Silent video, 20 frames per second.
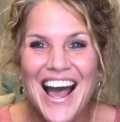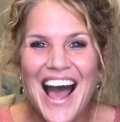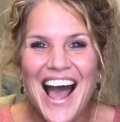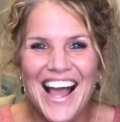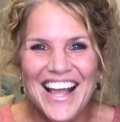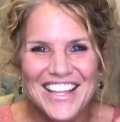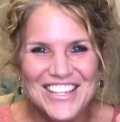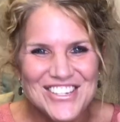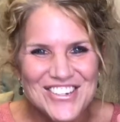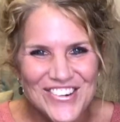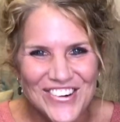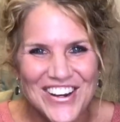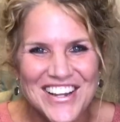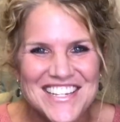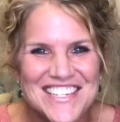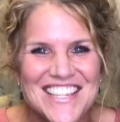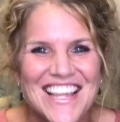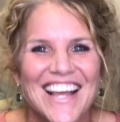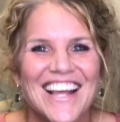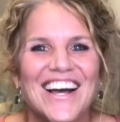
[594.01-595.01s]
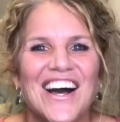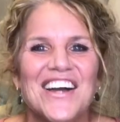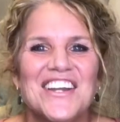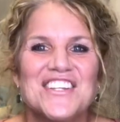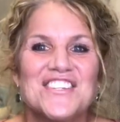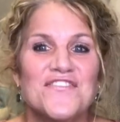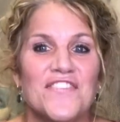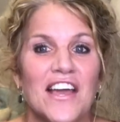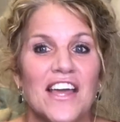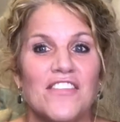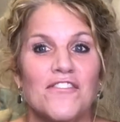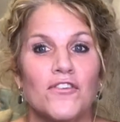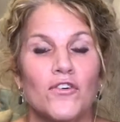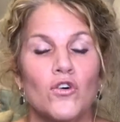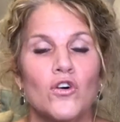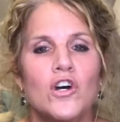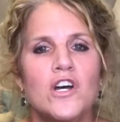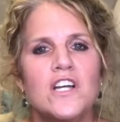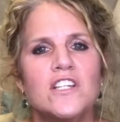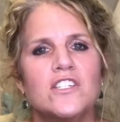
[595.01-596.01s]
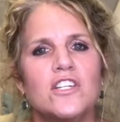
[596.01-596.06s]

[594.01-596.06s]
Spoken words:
I can trust that God is faithful